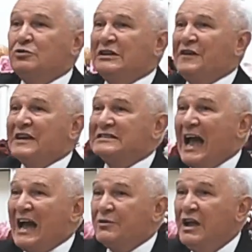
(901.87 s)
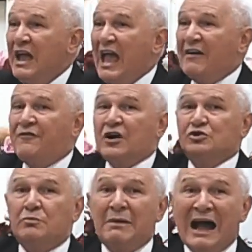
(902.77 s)
This is the voice of the serpent. It's the
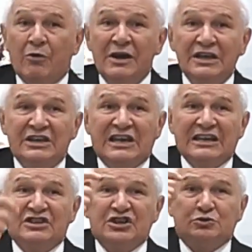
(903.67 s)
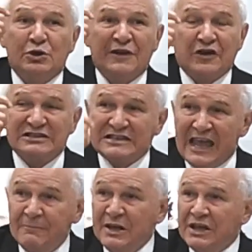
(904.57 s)
voice of the enemy the
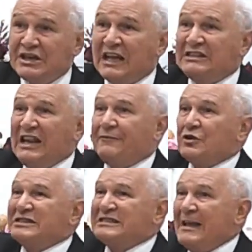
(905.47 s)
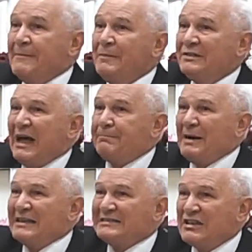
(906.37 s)
voice of evil that wants to destroy you
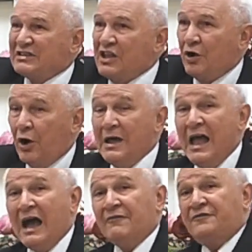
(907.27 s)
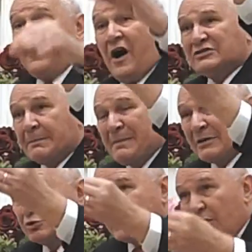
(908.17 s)
and remove you from the presence of the
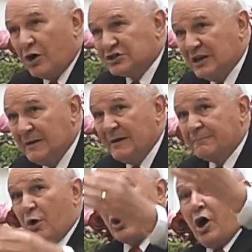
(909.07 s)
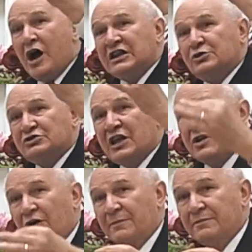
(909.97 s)
Lord um, ask you
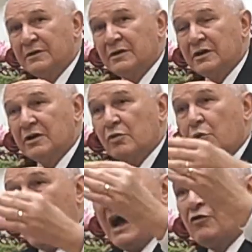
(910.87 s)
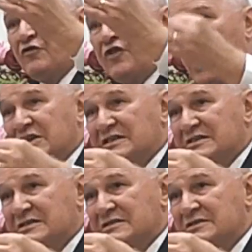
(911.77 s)
once again by, from the
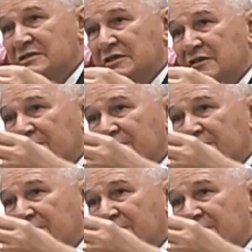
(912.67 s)
order of the Lord